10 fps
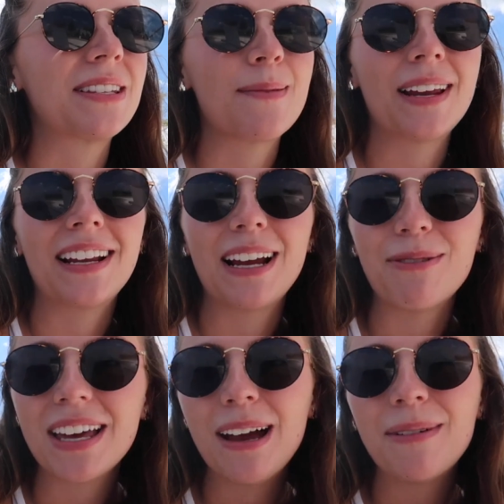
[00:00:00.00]
and spending a night
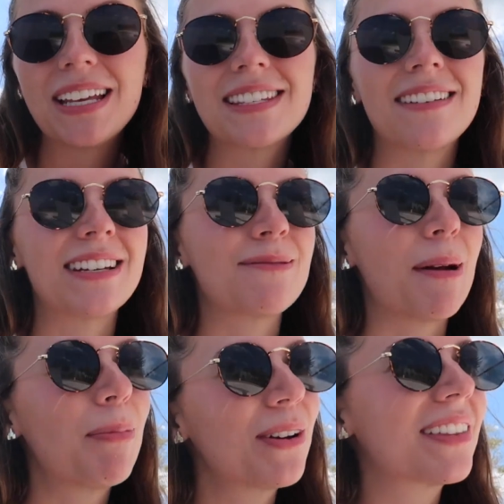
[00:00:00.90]
with him and then Sunday's
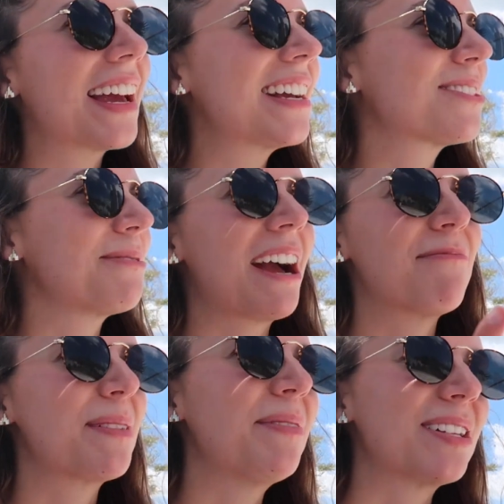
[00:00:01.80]
my birthday, so we
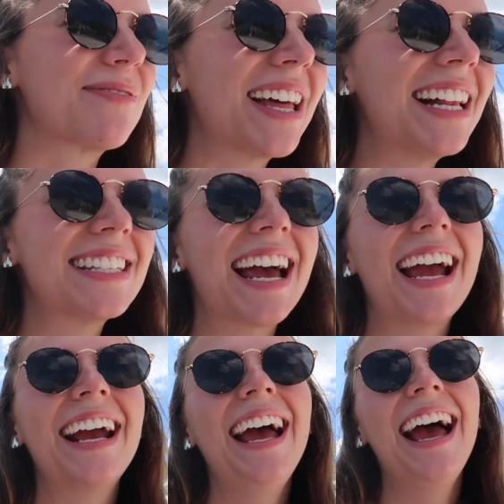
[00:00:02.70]
have big plans for that
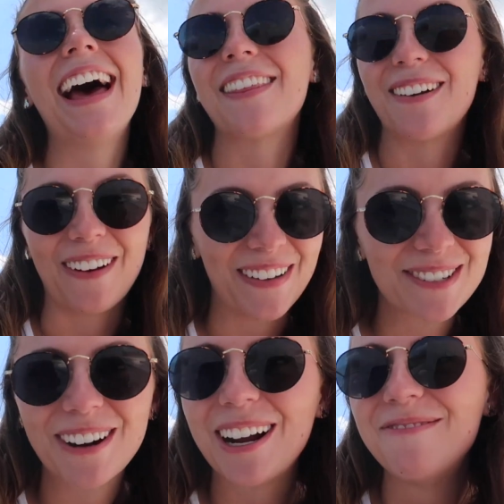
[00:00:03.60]
day. And then I'll go
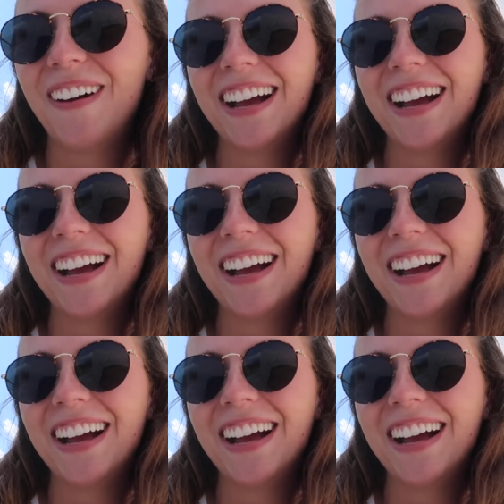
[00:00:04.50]
into work on